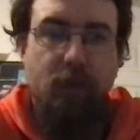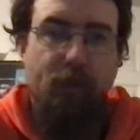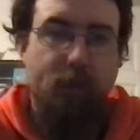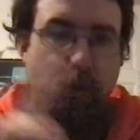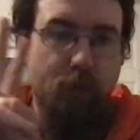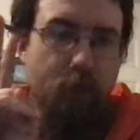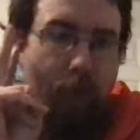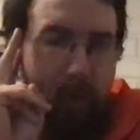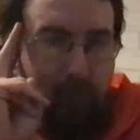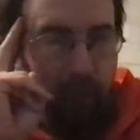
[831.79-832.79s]
first two
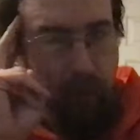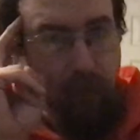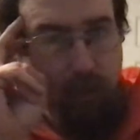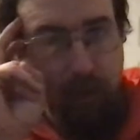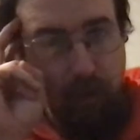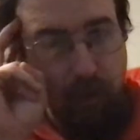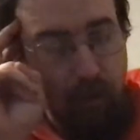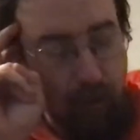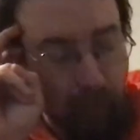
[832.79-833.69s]
games come to the system,